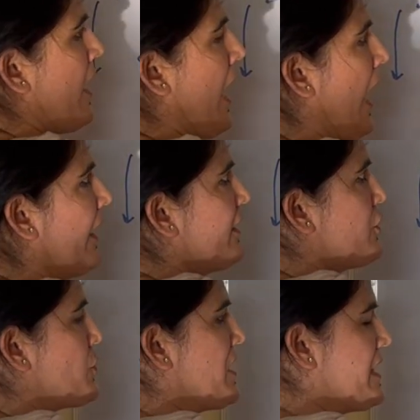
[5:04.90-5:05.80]
and
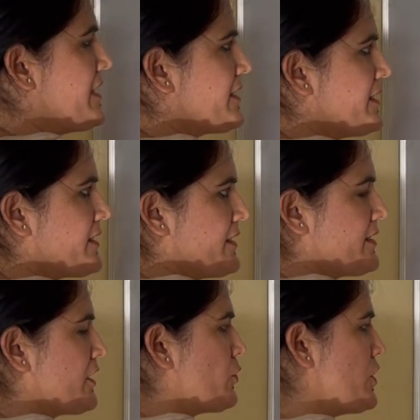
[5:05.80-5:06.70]
it releases its
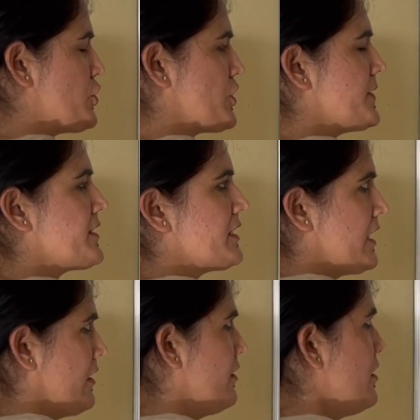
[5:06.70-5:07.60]
secretions
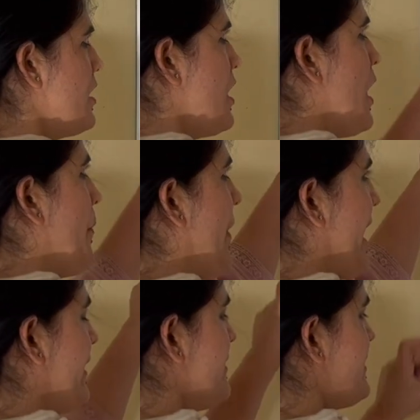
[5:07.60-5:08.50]
there.
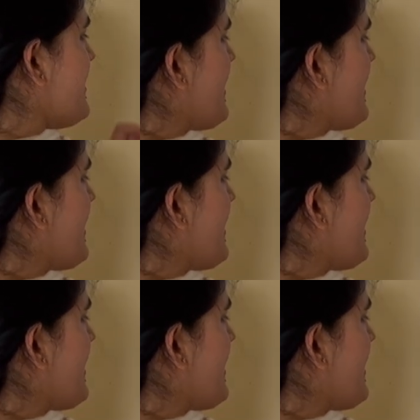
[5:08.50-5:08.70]
Parotid